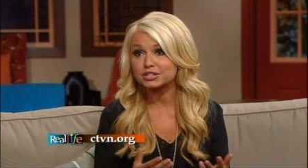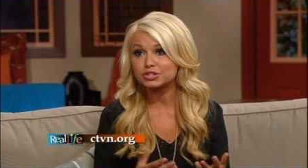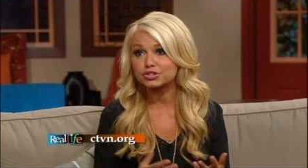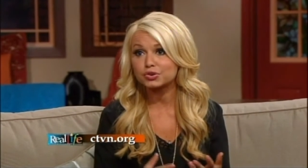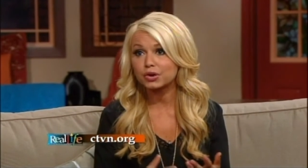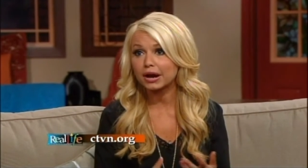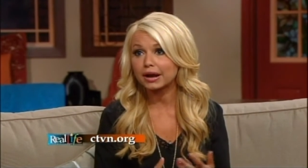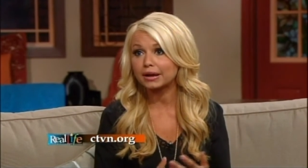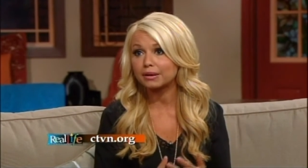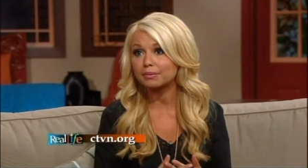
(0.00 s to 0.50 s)
to
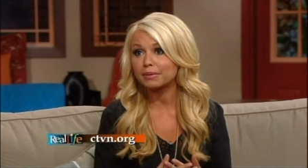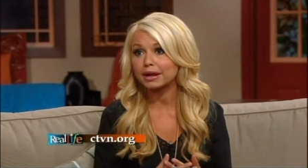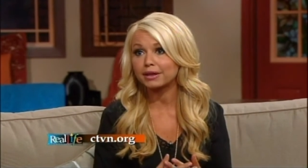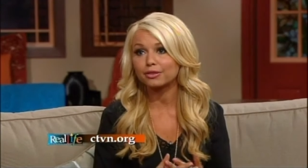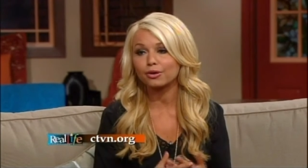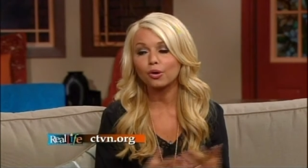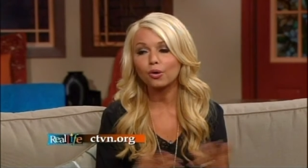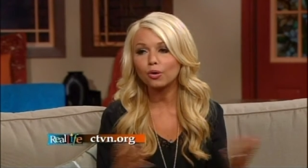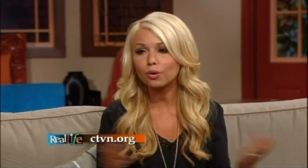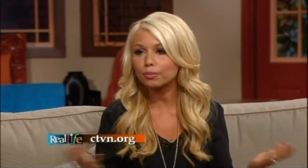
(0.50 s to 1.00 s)
try and
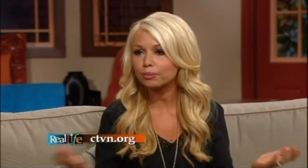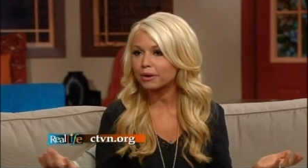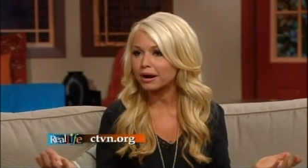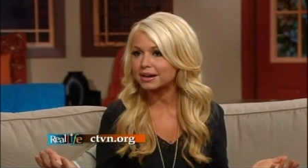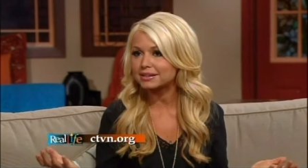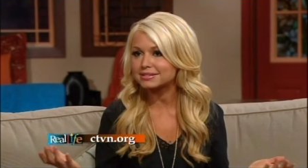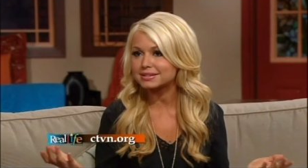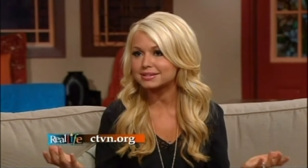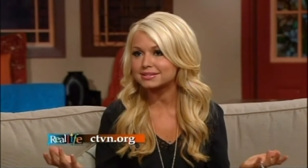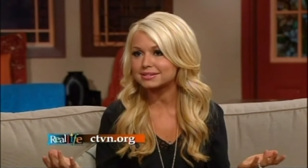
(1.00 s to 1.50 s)
make the whole
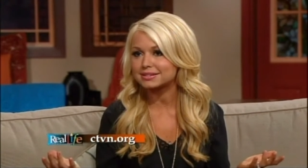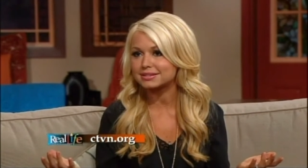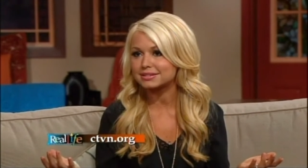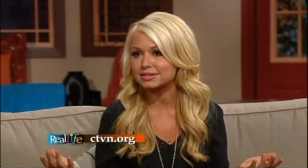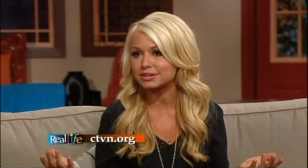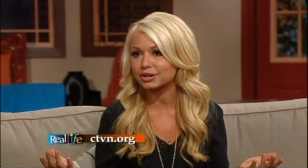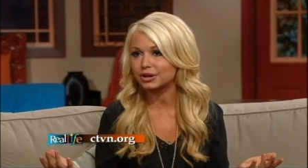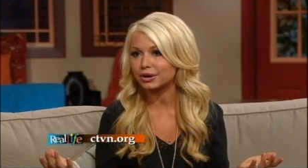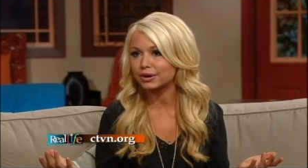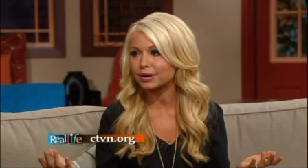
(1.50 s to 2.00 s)
process
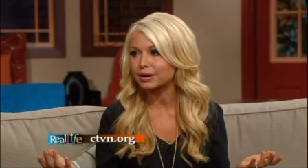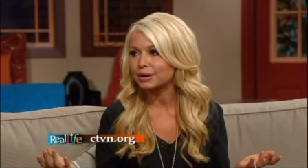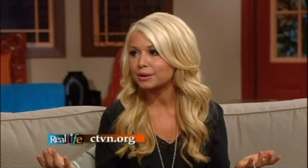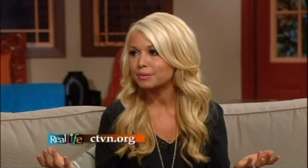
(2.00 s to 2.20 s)
easier